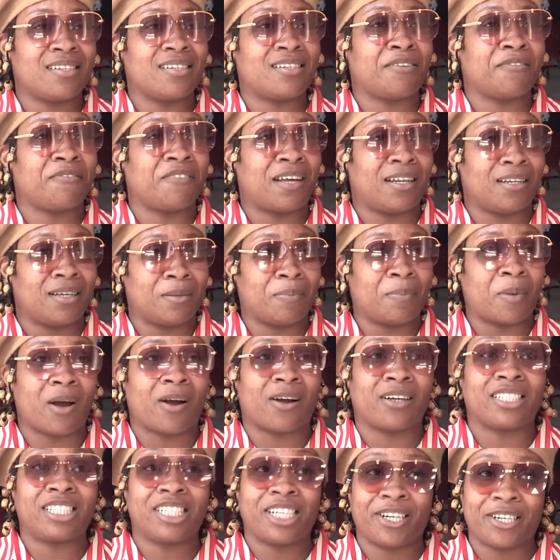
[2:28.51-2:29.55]
to develop
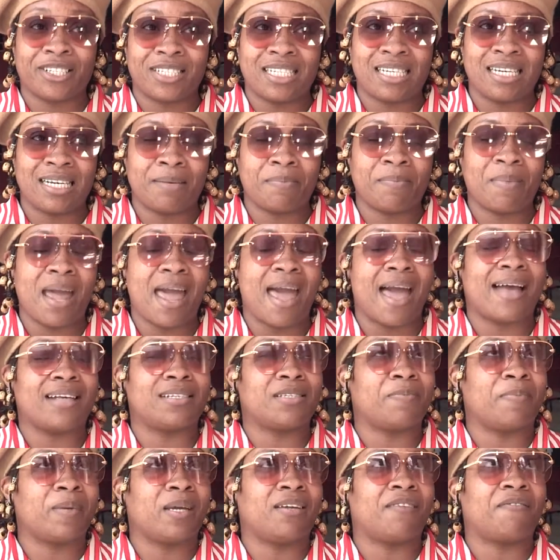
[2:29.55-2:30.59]
our cheer team
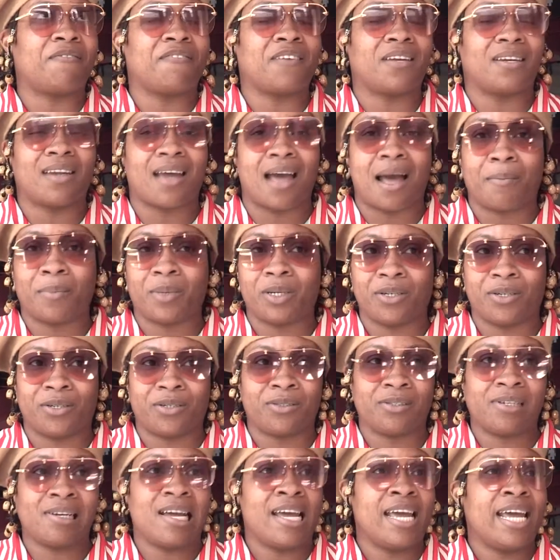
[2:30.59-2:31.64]
has been
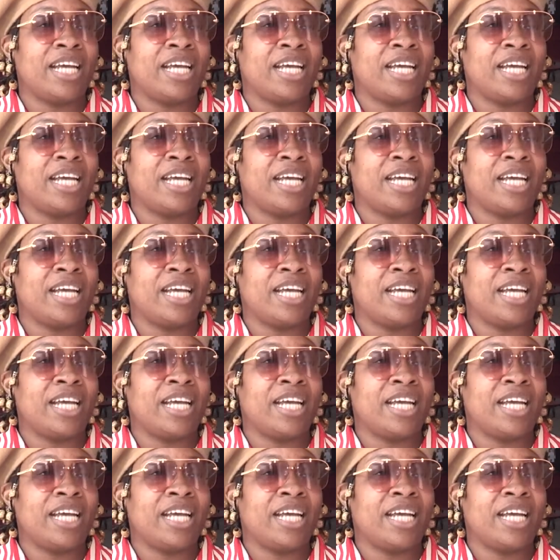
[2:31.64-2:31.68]
phenomenal.